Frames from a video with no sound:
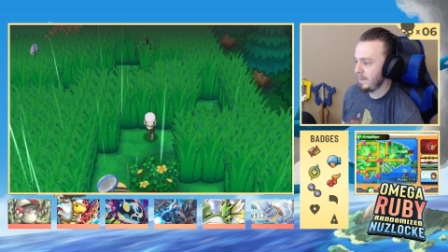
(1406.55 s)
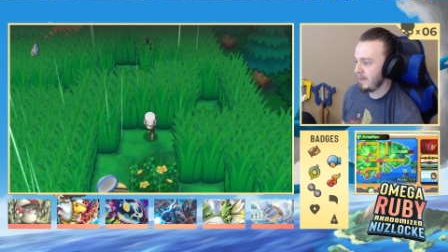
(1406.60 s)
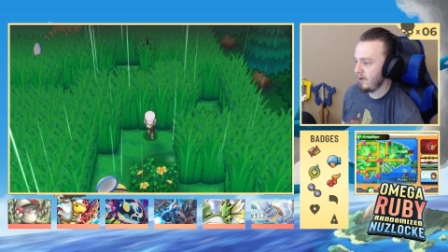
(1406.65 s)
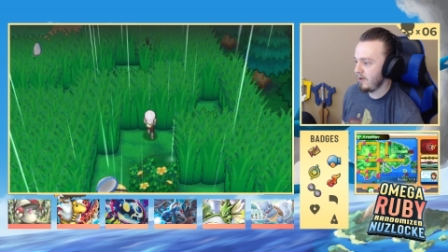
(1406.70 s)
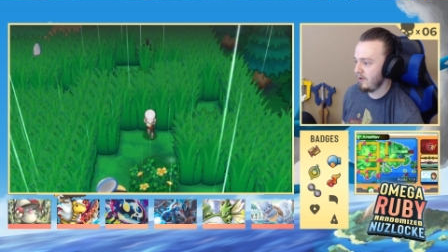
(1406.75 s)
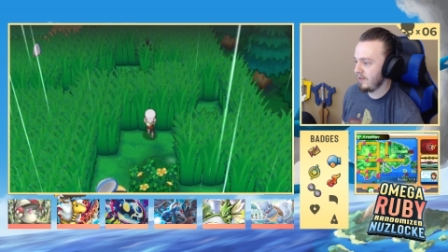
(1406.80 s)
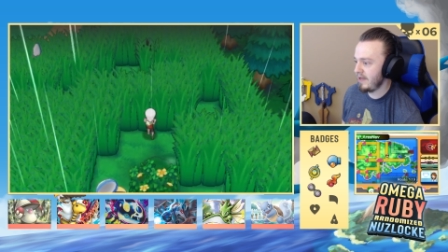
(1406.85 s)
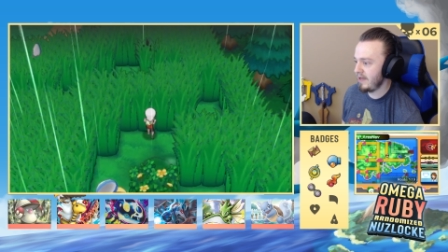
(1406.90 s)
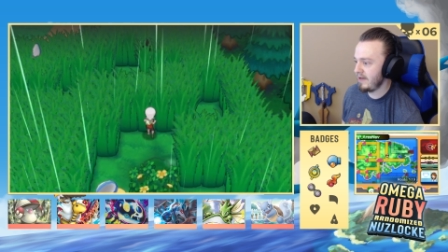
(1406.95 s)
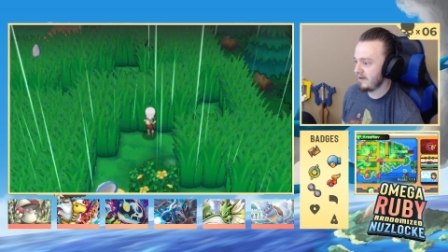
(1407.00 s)

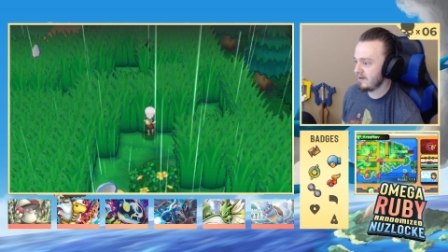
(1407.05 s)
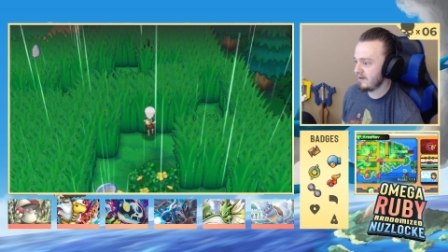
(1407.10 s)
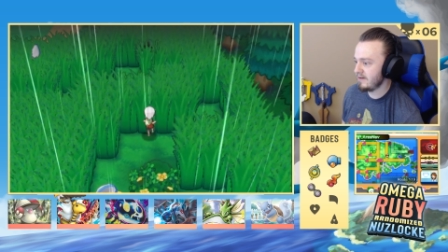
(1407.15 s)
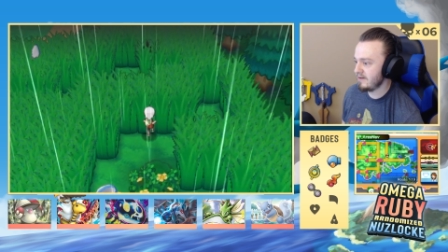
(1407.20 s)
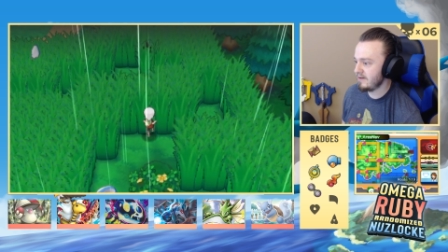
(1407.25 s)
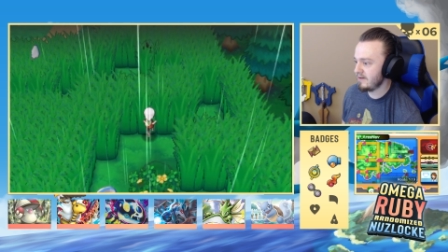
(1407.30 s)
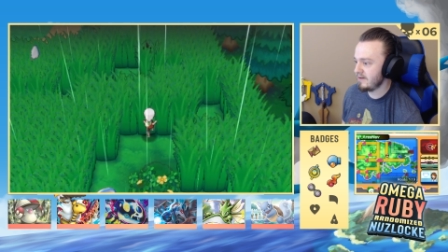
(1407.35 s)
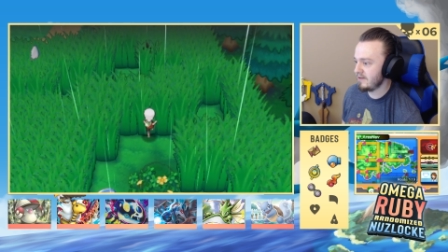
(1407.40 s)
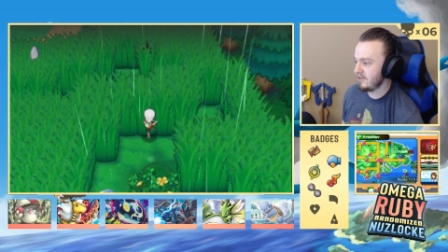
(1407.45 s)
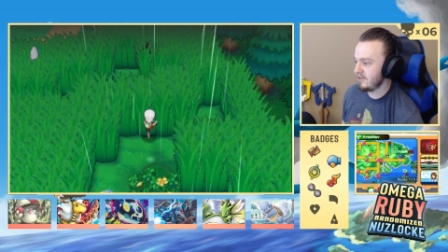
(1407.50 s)
Hold on.
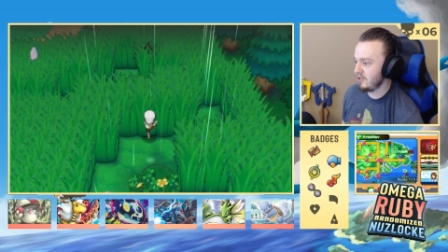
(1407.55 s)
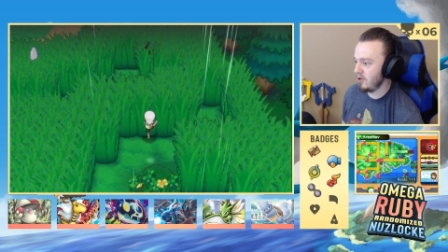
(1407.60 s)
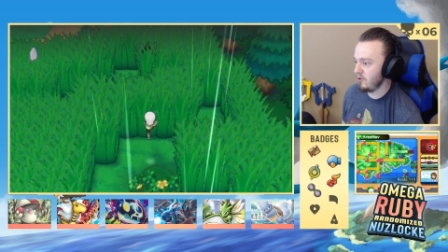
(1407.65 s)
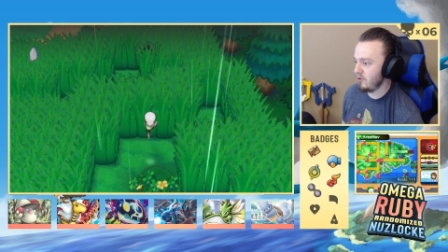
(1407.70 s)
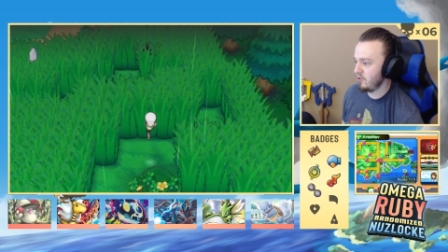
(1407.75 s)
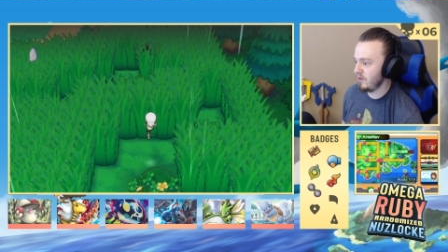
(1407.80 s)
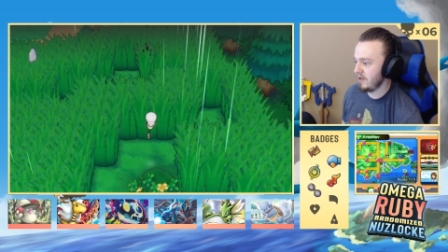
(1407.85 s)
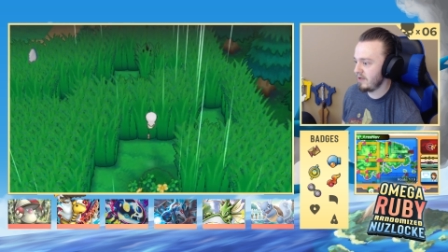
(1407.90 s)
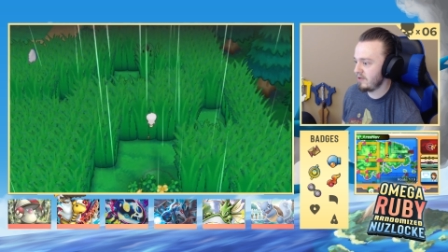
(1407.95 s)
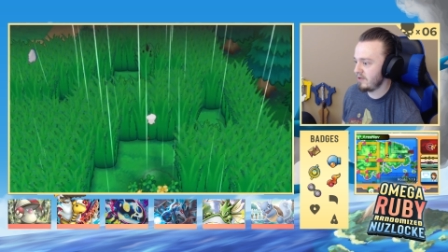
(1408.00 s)
Go
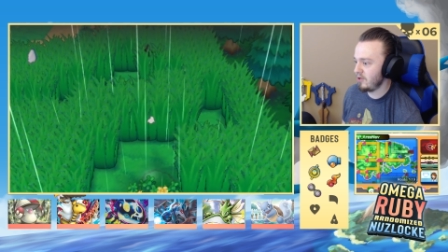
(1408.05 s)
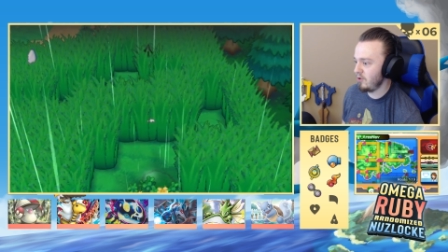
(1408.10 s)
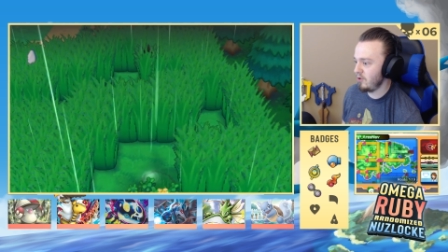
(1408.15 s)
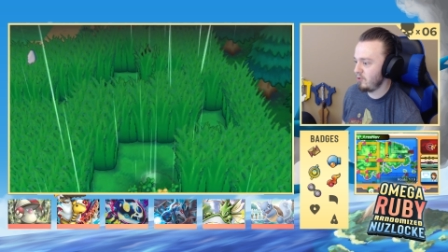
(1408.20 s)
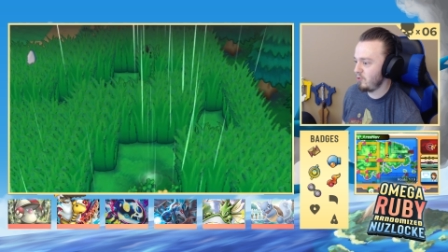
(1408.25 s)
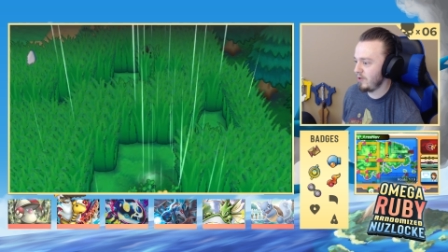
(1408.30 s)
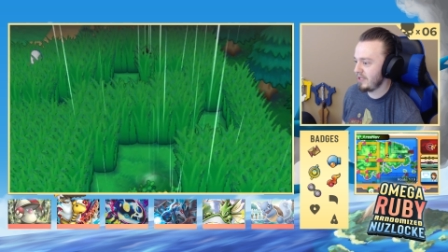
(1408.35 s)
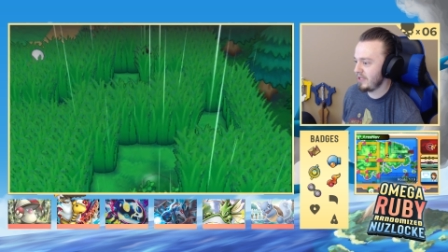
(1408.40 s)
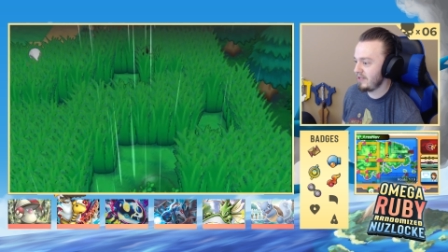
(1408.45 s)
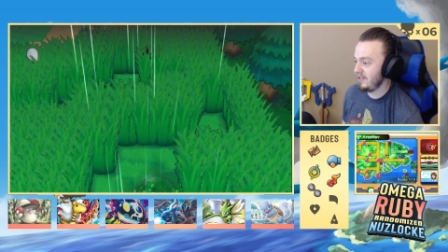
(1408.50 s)
quick. Go
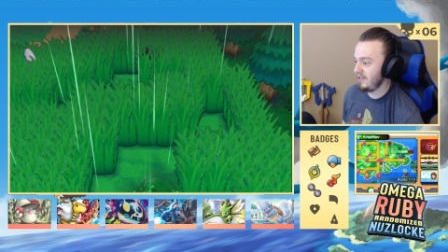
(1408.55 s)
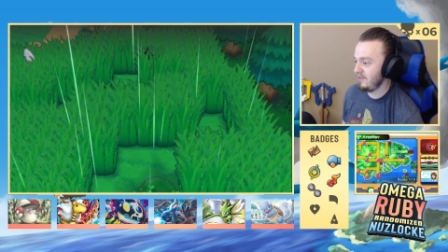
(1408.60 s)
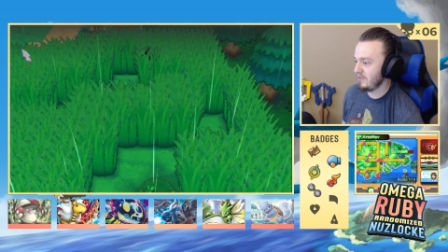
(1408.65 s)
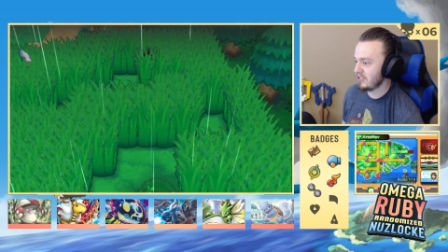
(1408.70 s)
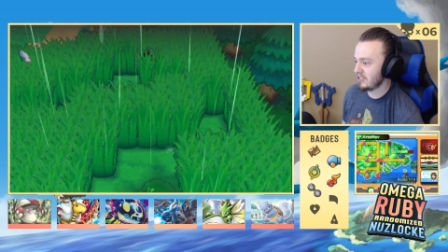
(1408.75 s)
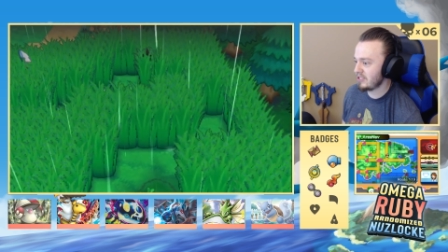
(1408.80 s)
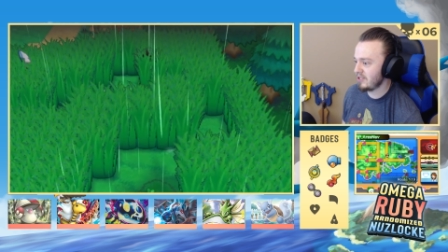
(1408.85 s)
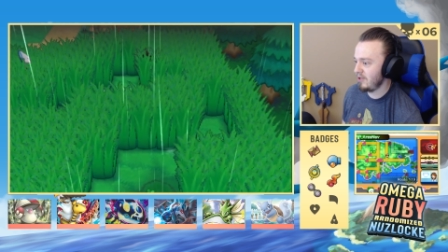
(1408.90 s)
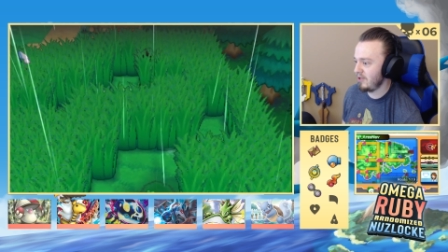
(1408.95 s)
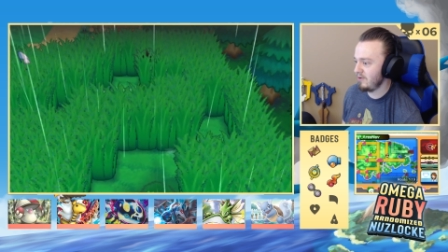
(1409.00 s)
quickly,
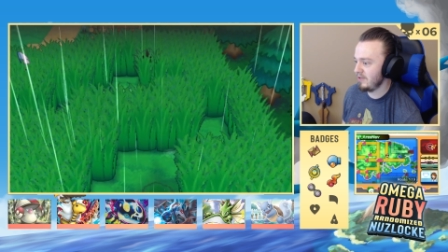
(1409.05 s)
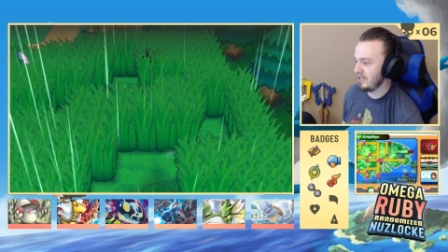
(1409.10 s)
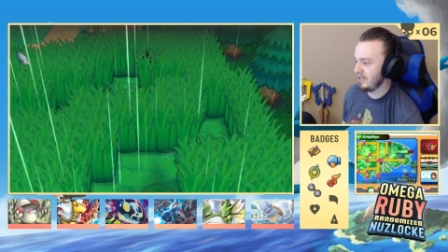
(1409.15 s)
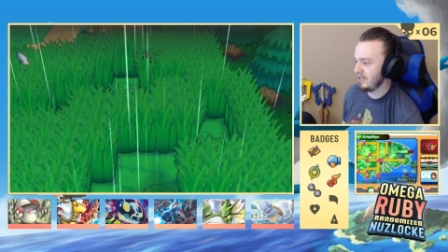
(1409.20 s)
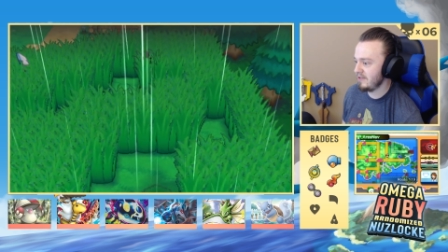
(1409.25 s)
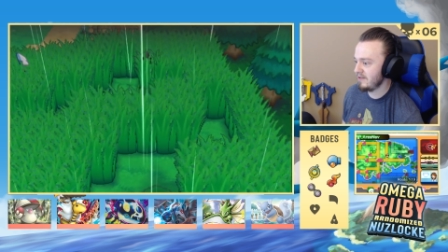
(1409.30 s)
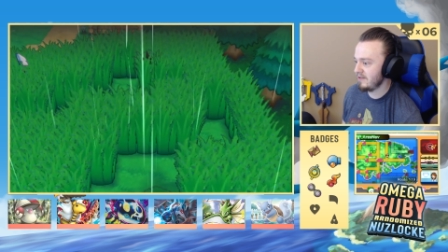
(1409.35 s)
but slowly.